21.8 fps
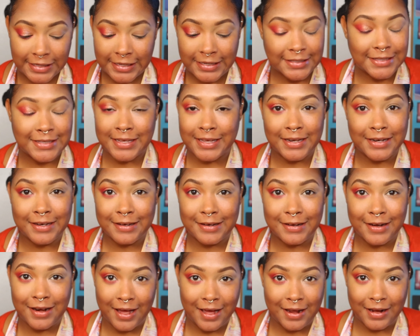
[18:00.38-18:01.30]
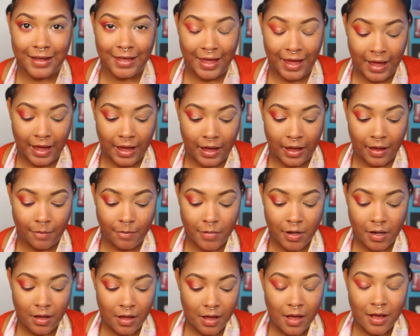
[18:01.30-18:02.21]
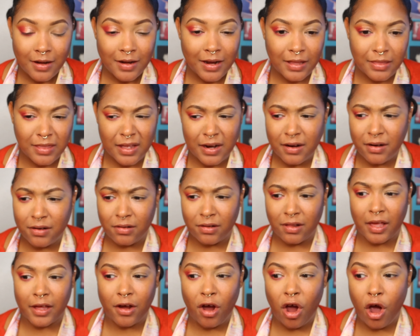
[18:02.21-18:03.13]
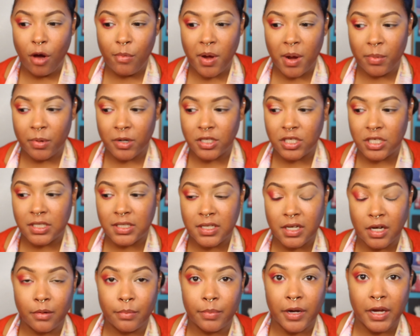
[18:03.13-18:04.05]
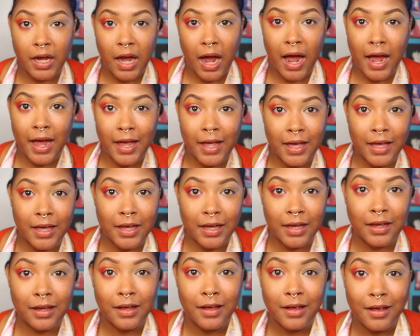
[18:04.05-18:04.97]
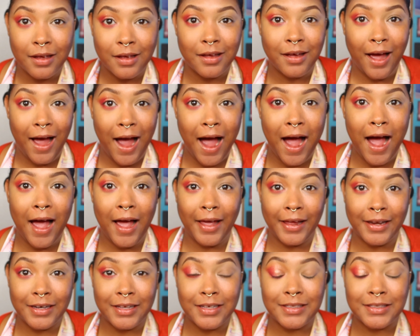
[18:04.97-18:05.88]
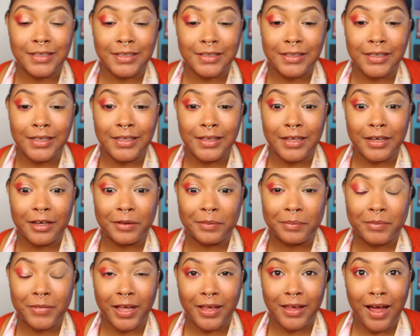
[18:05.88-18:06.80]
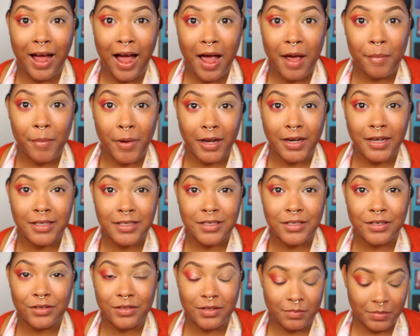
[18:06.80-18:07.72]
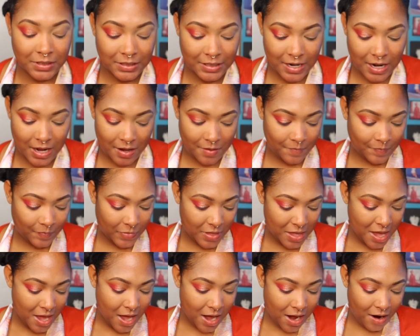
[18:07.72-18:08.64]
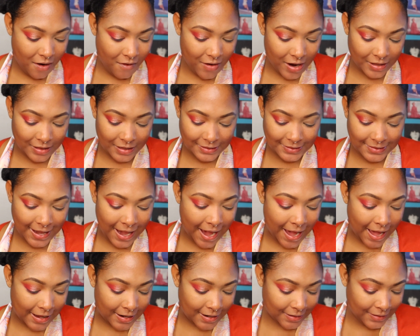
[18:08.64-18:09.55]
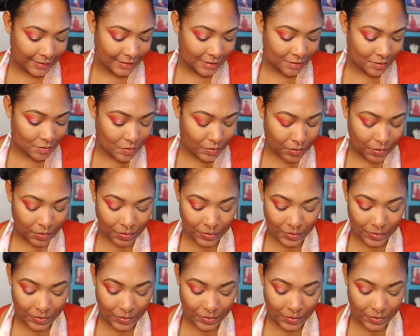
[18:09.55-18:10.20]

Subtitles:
it's not a game. Not that I don't like all my brushes here, but I need to clean them. Like, I might need to do them tonight. All right, let's add a little